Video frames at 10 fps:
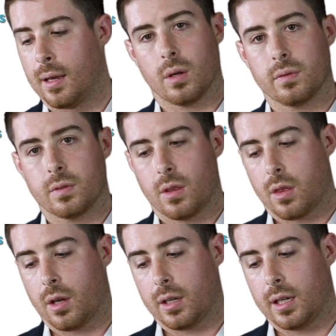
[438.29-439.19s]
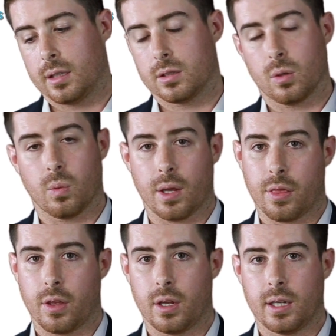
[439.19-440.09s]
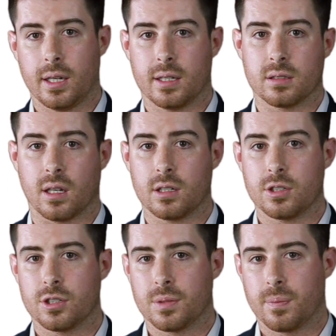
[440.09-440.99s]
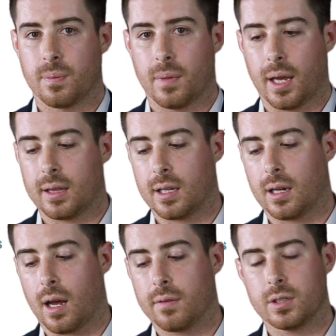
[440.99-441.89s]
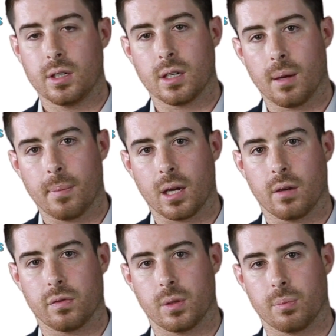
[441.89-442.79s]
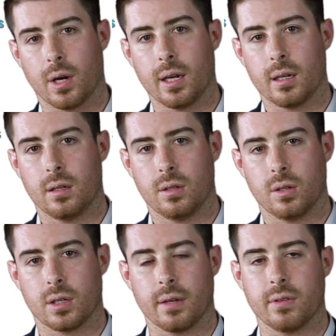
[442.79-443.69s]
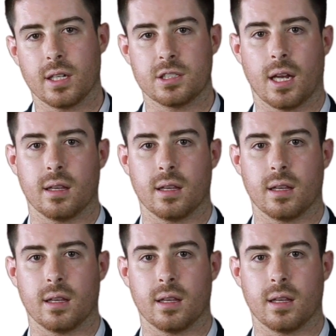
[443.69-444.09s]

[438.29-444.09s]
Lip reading: 12:30 till 1:30 is lunch, and then after you come back off the break, you're given a